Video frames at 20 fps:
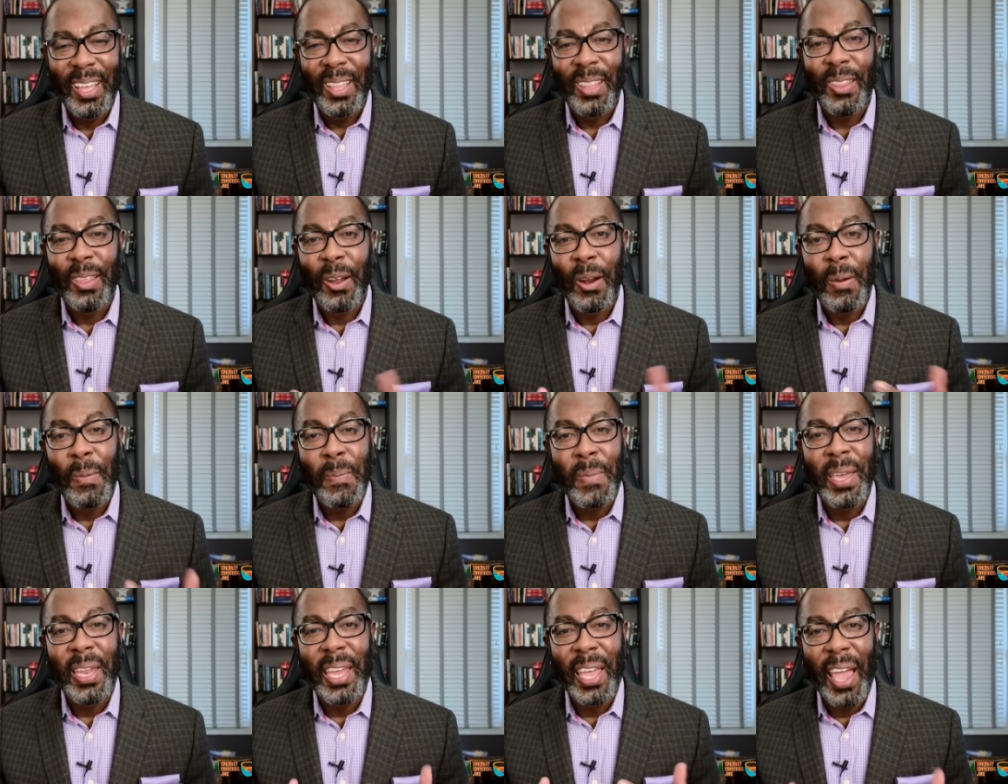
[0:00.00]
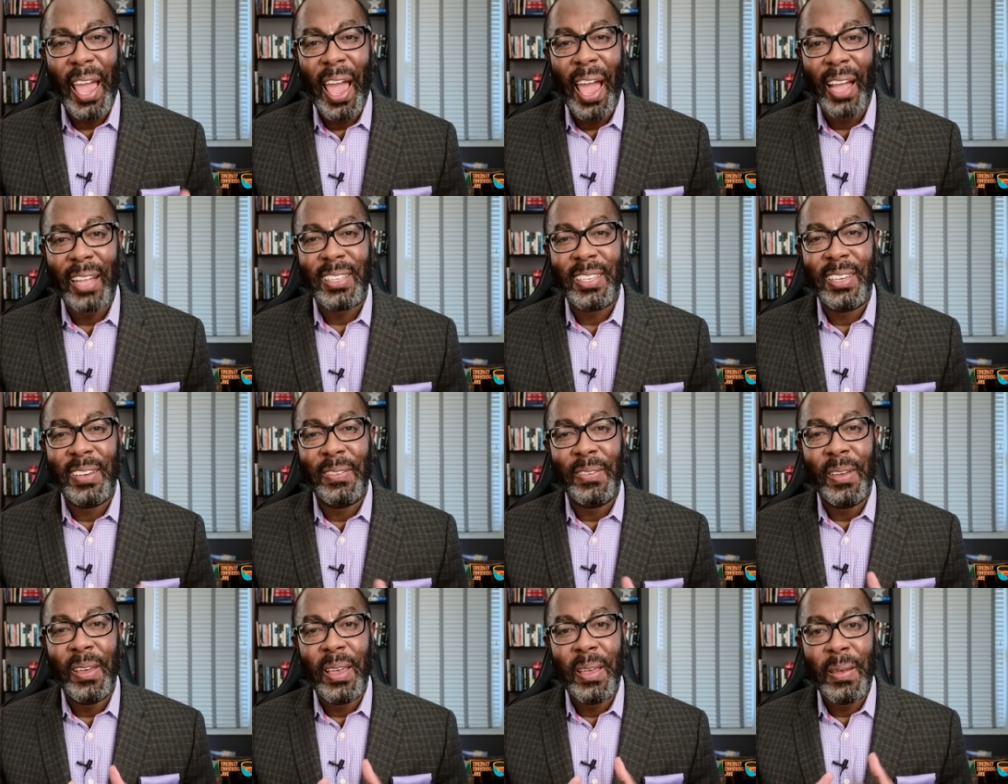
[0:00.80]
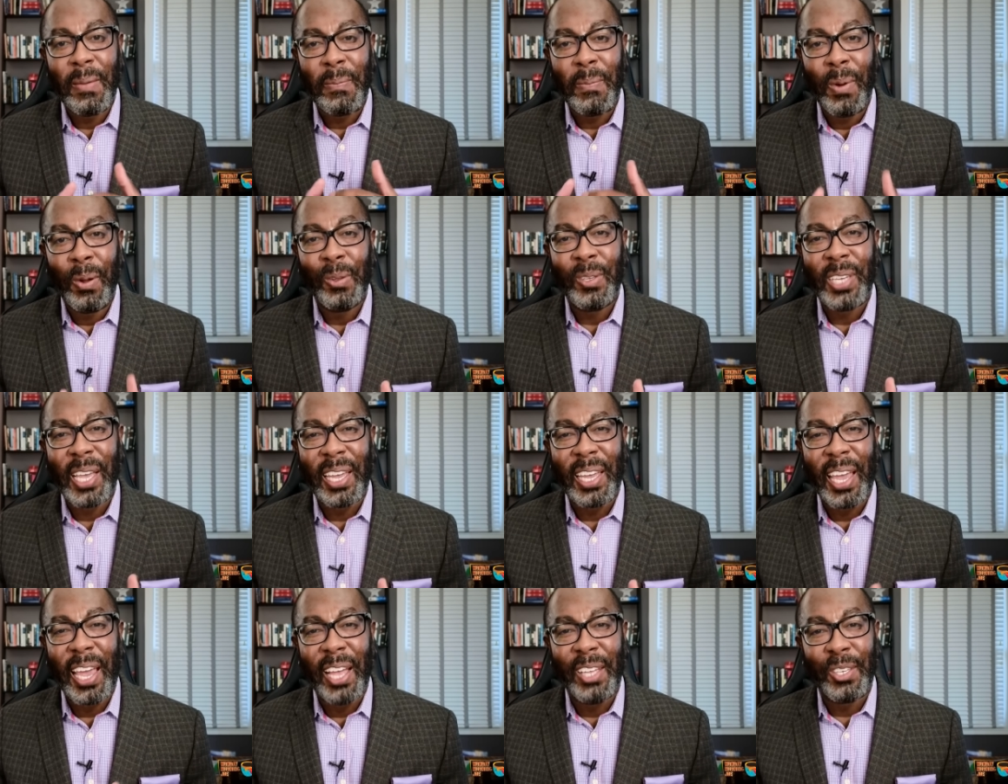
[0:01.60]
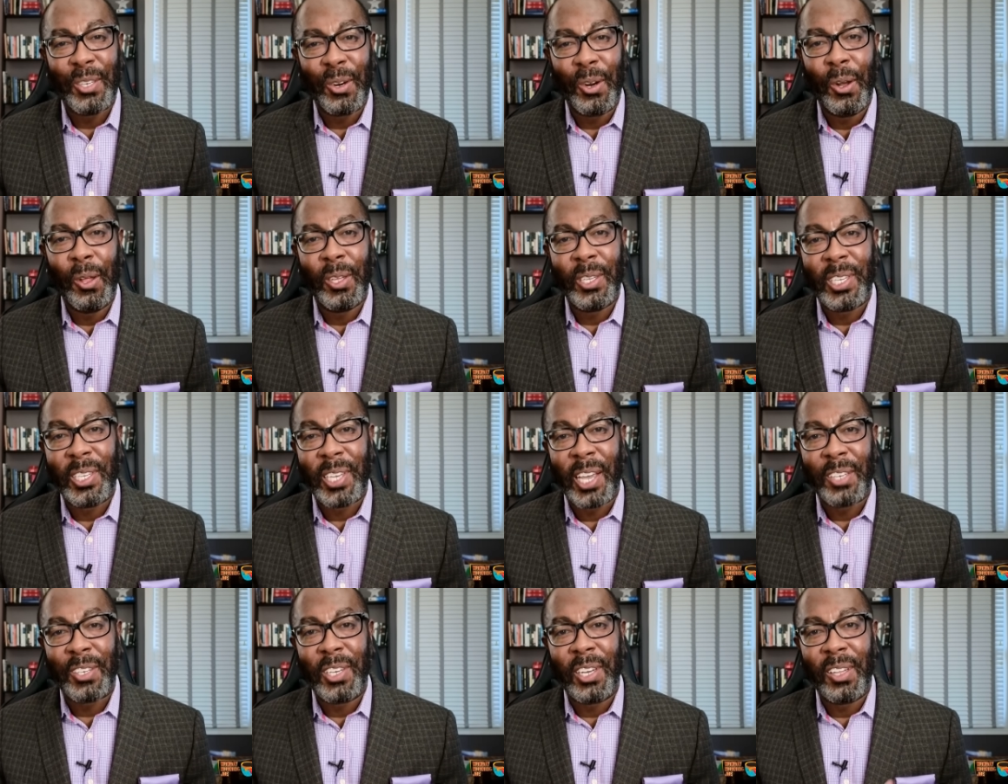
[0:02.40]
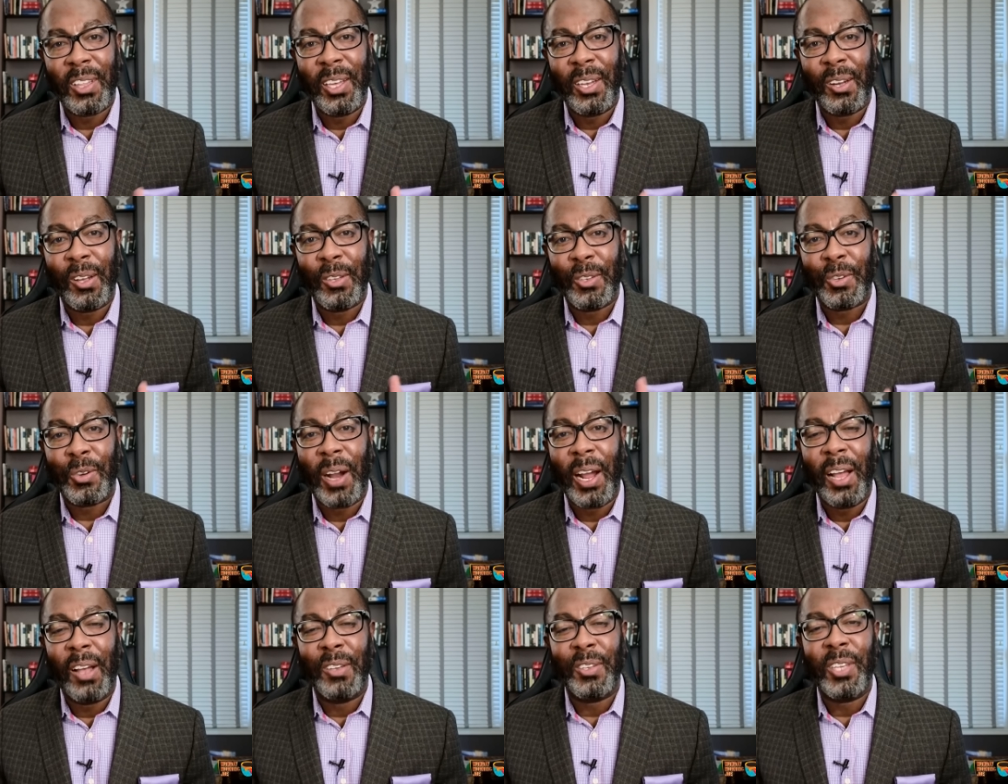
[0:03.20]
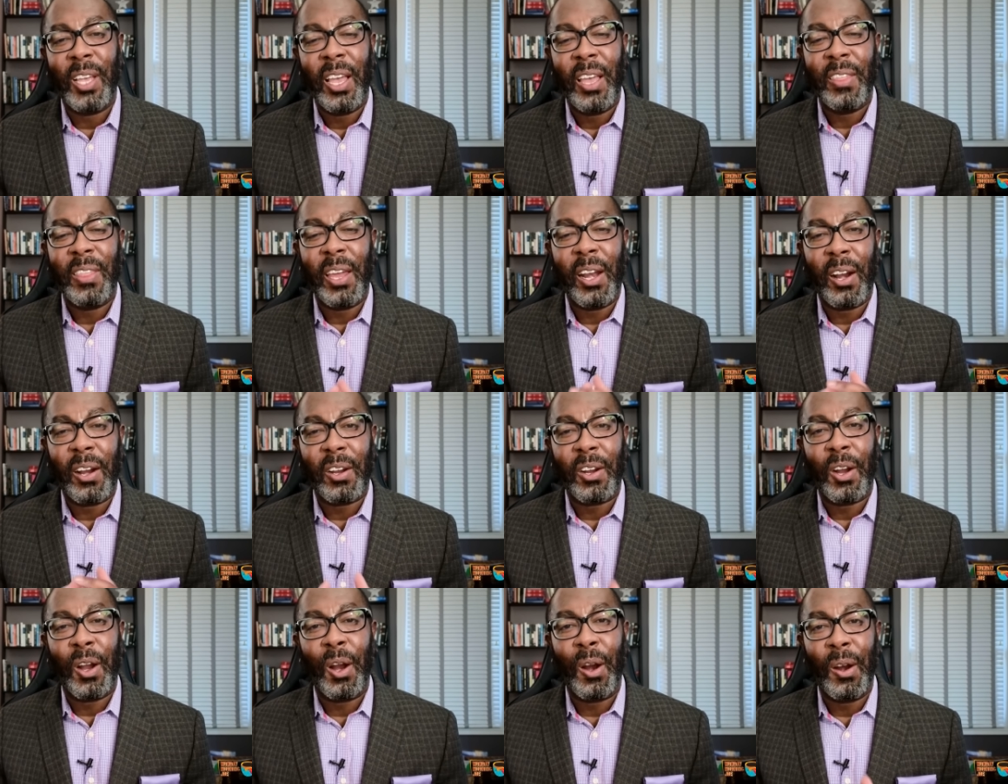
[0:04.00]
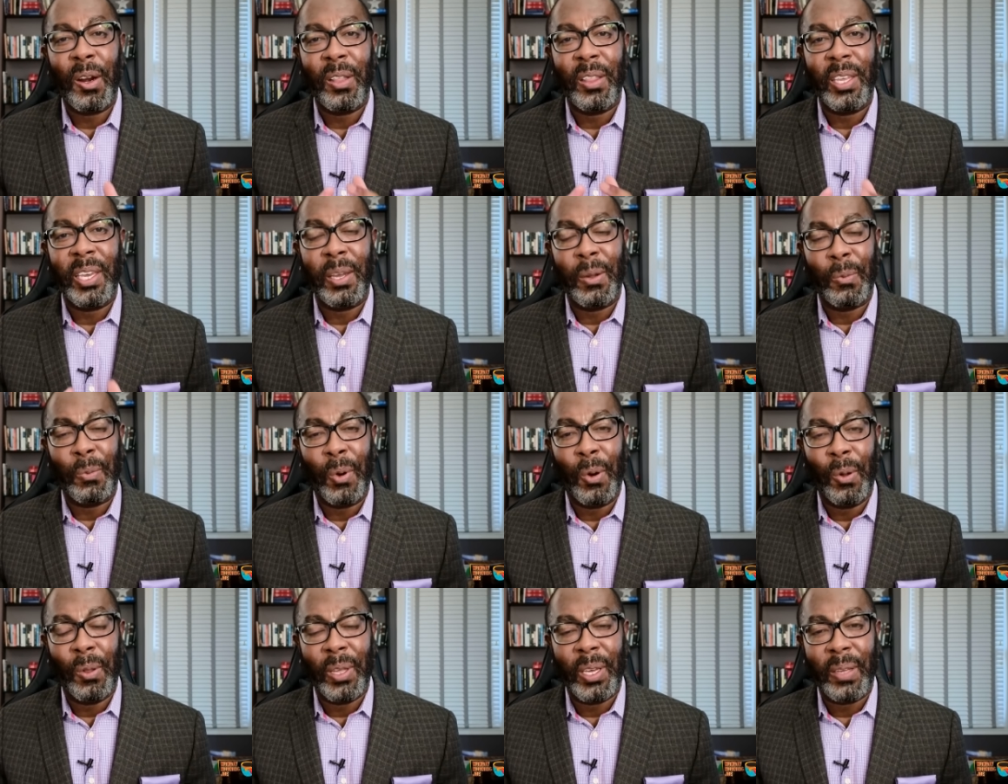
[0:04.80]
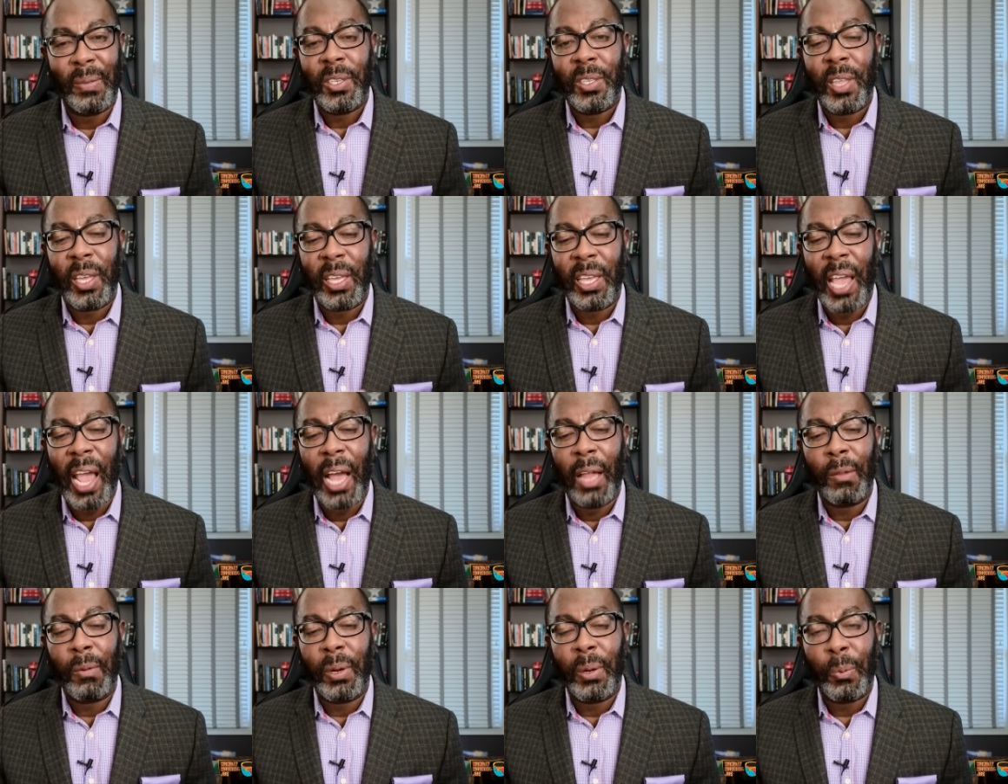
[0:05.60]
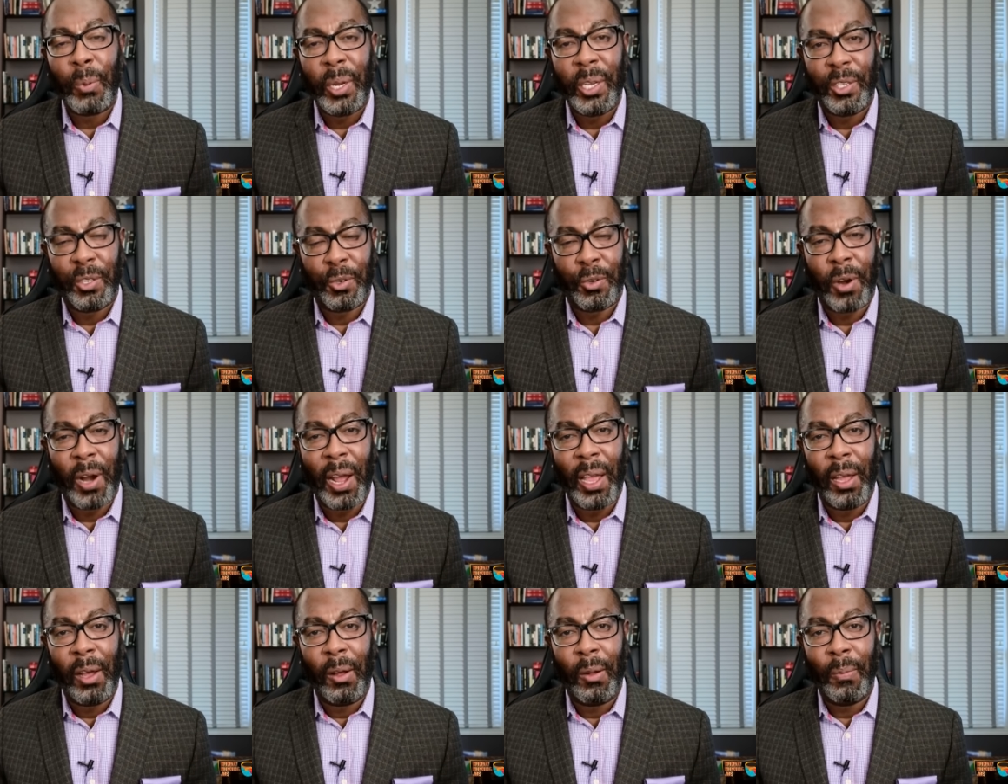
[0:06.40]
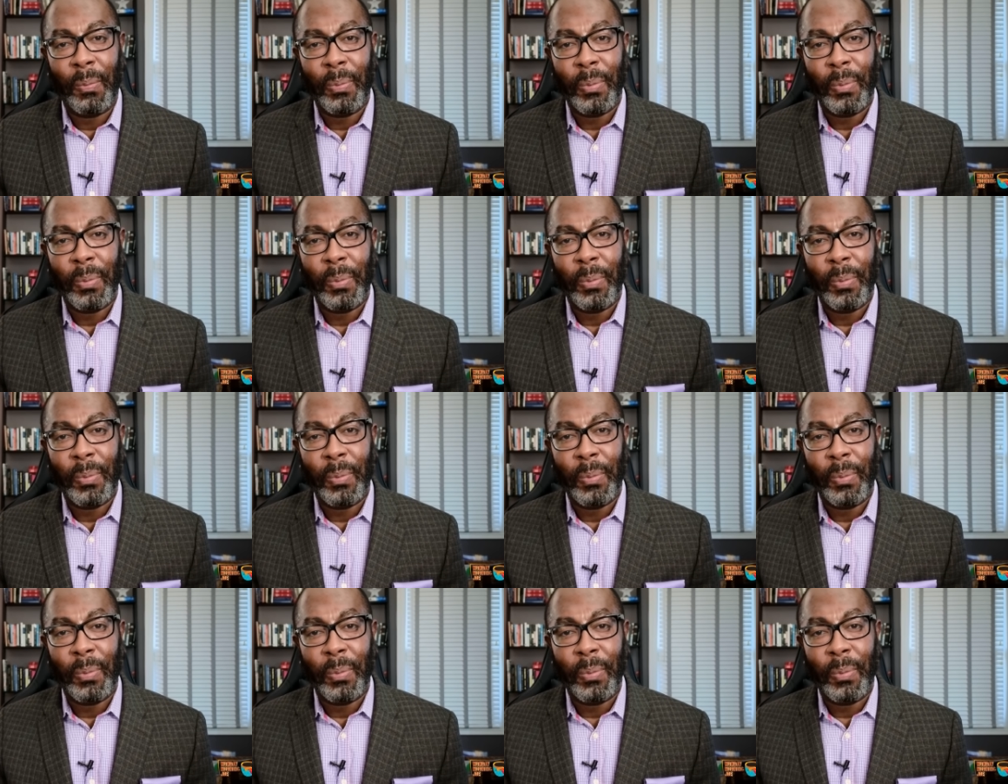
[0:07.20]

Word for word: There are many active multi cancer early detection clinical trials that are currently enrolling. The Galleri REACH trial,